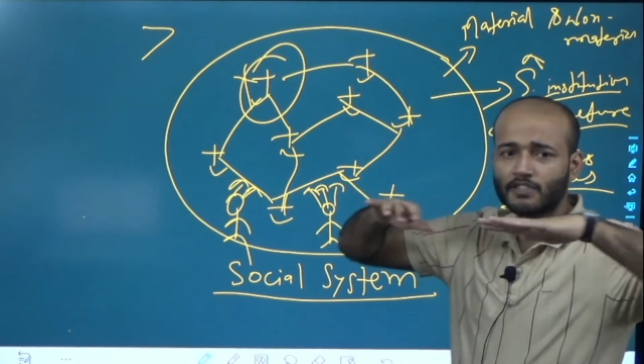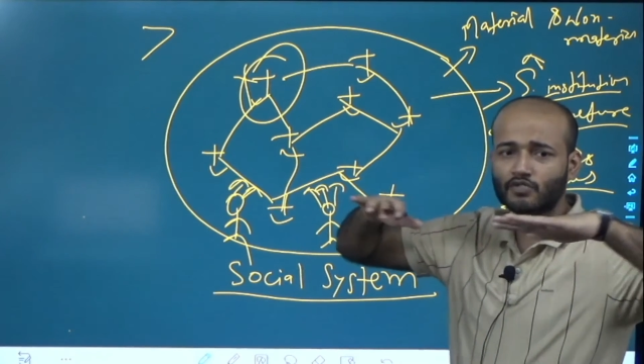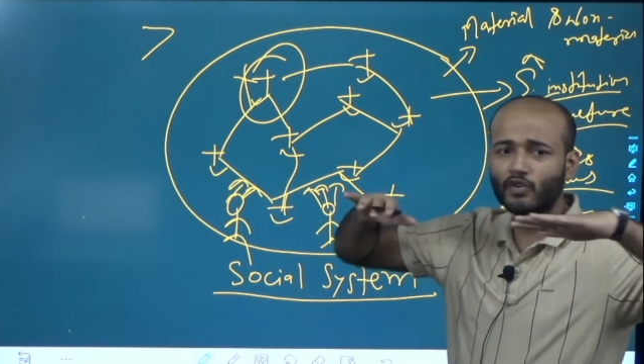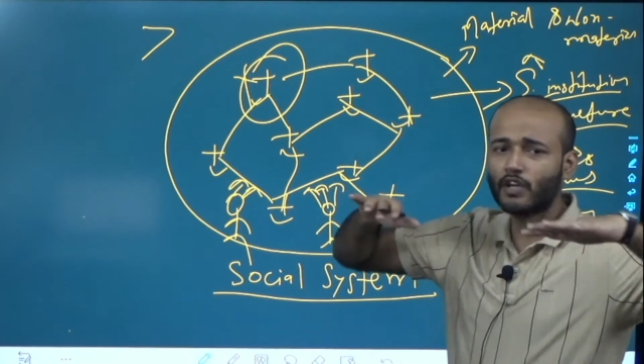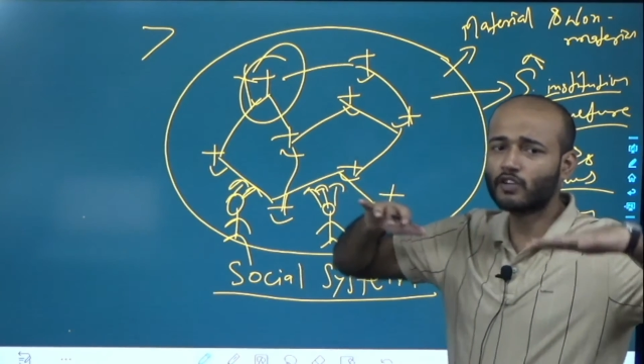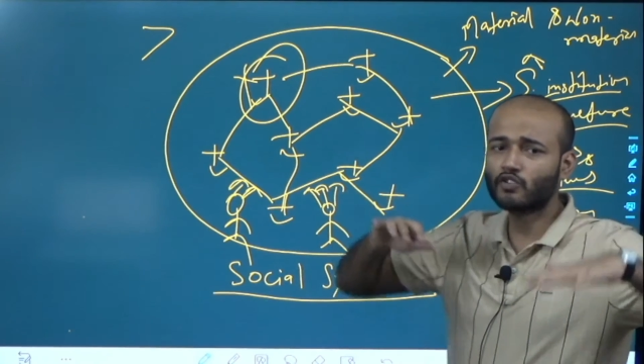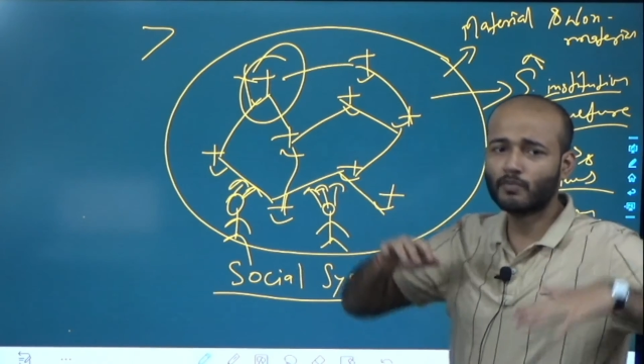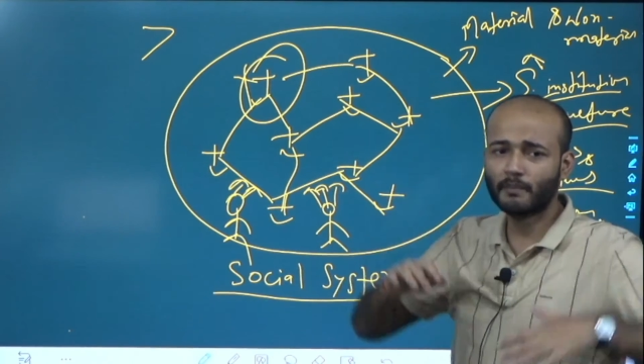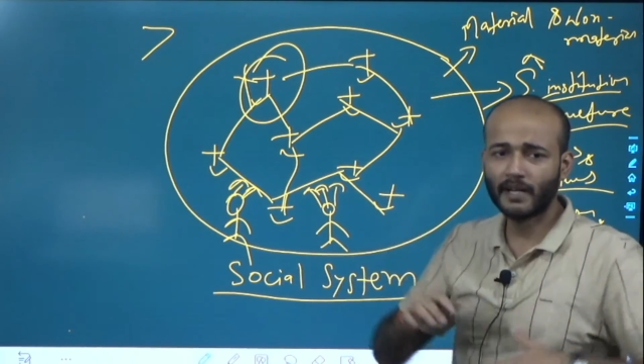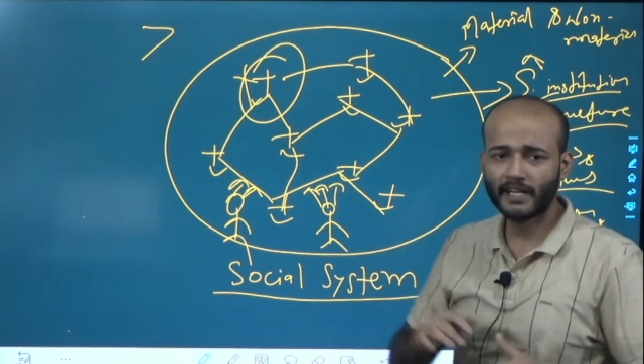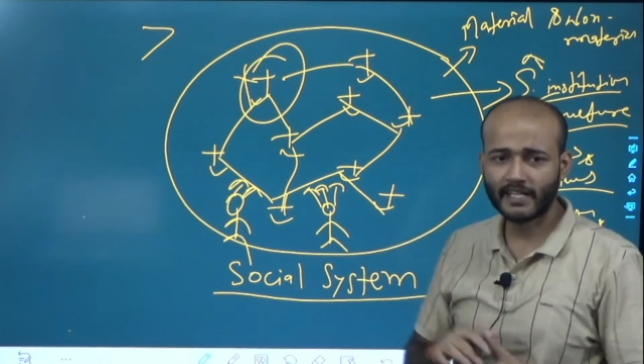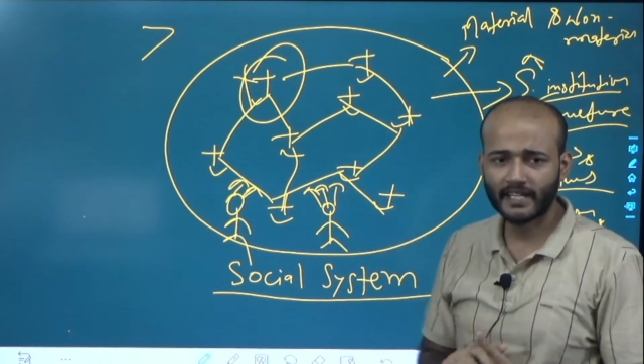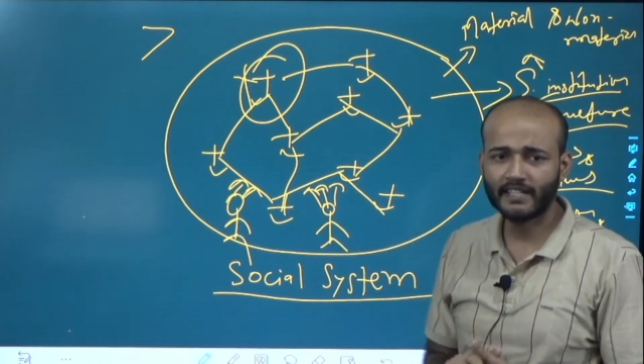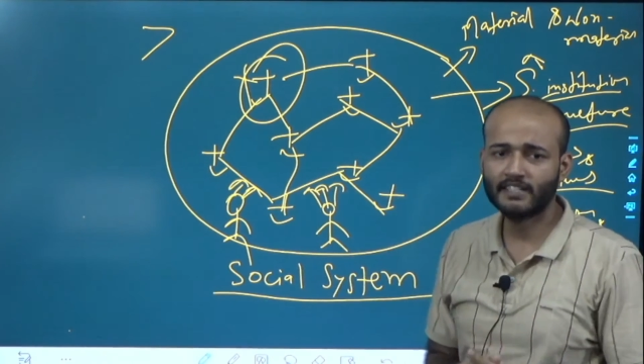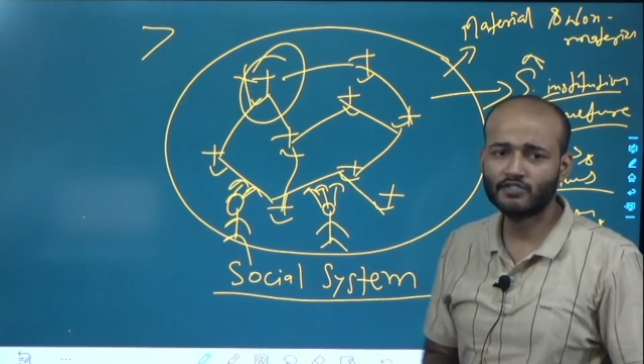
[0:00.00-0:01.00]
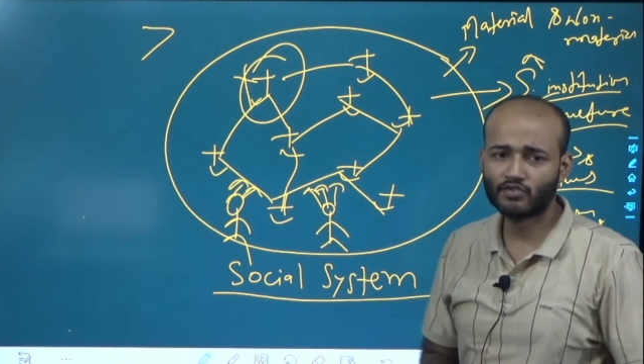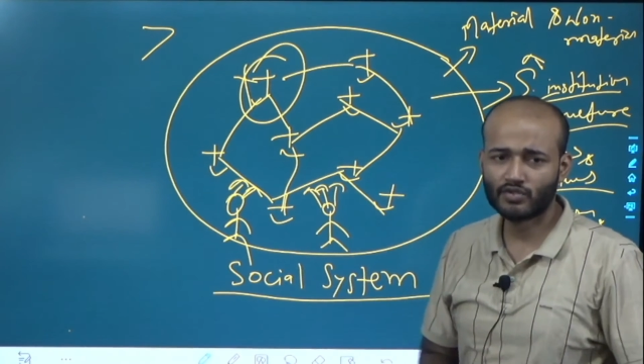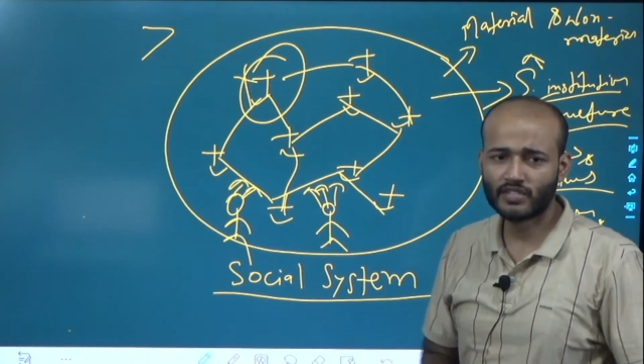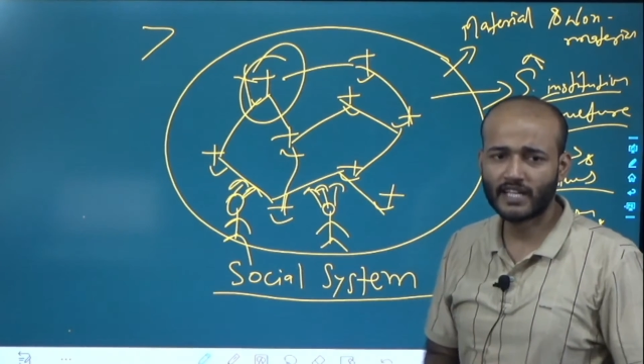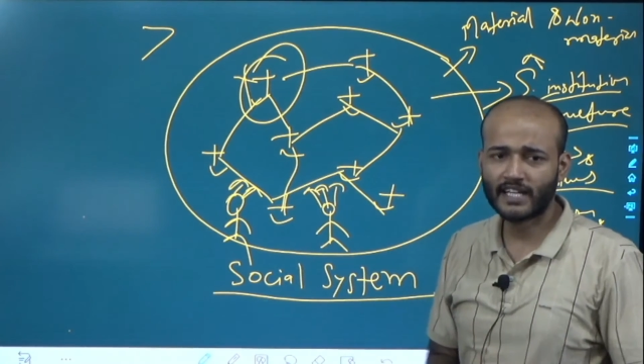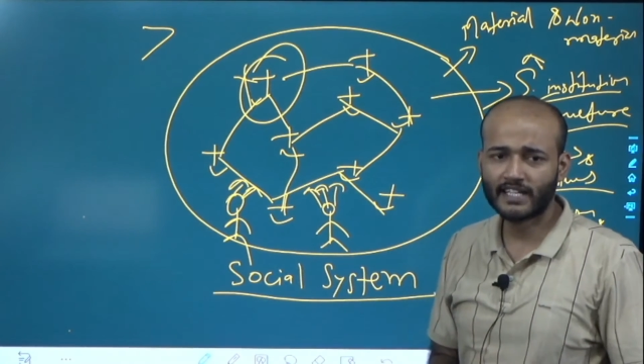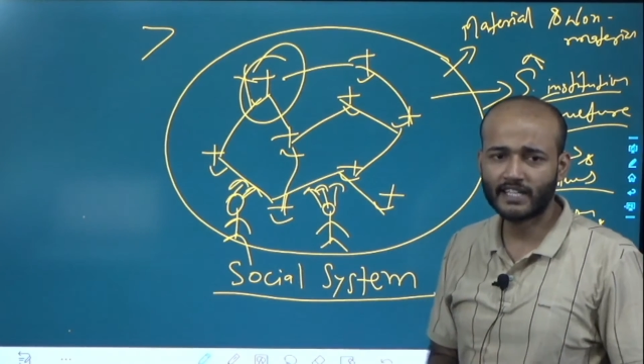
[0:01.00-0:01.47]
going to maintain in
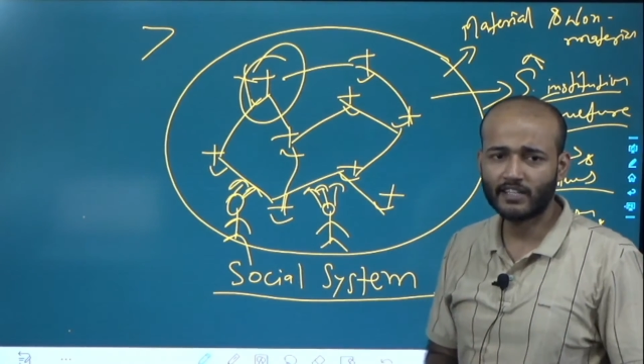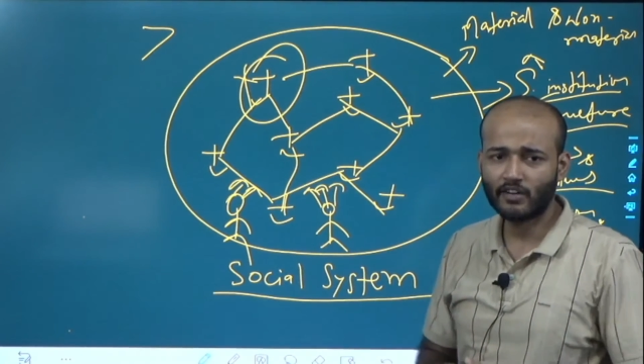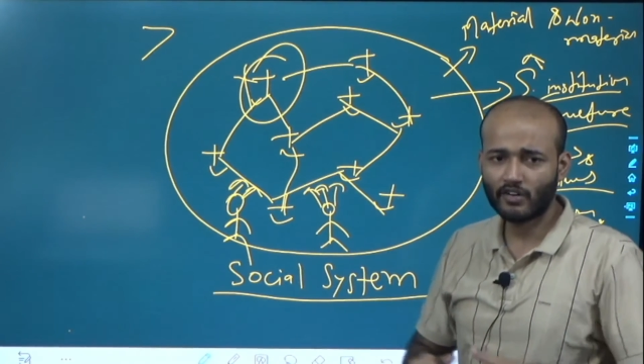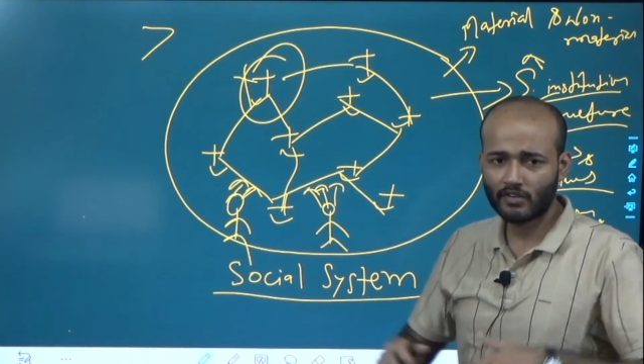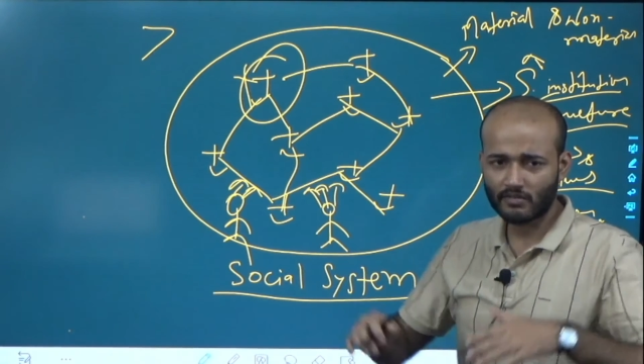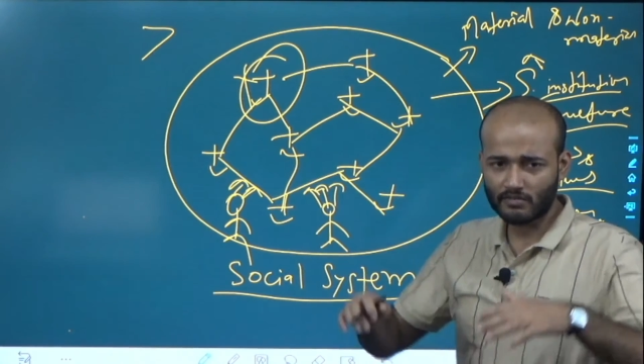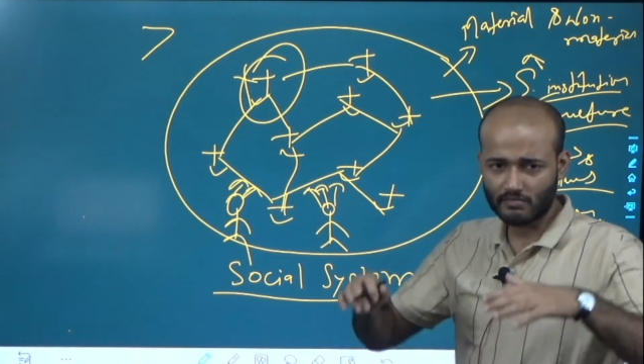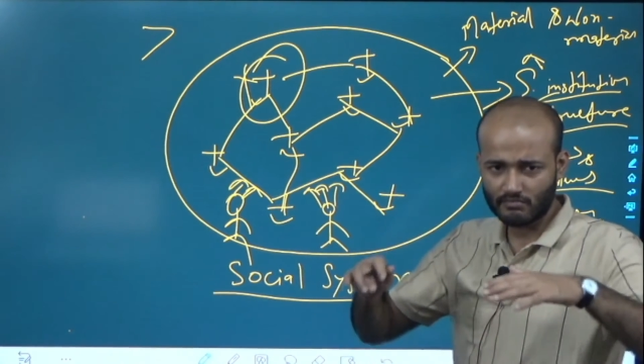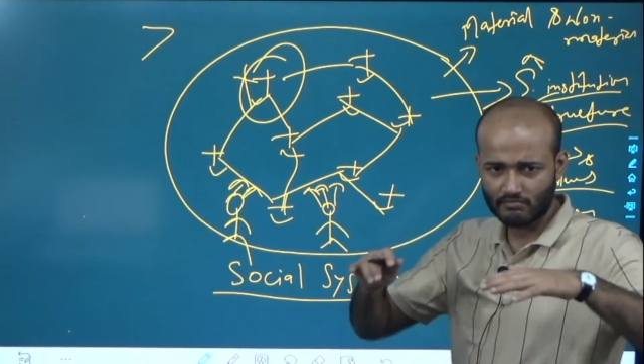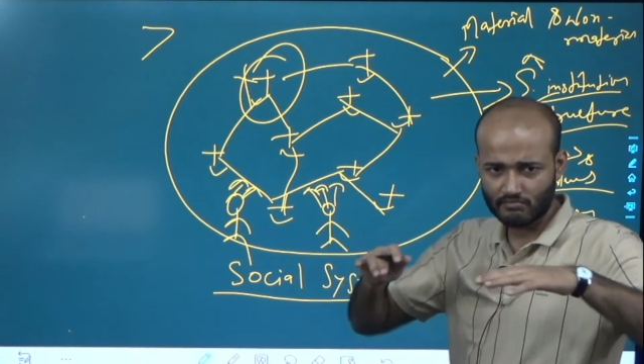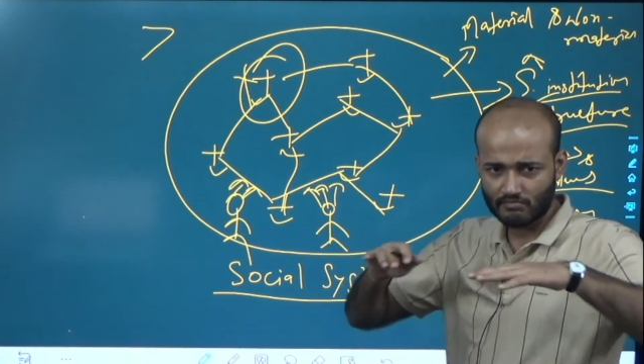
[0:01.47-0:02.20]
society, or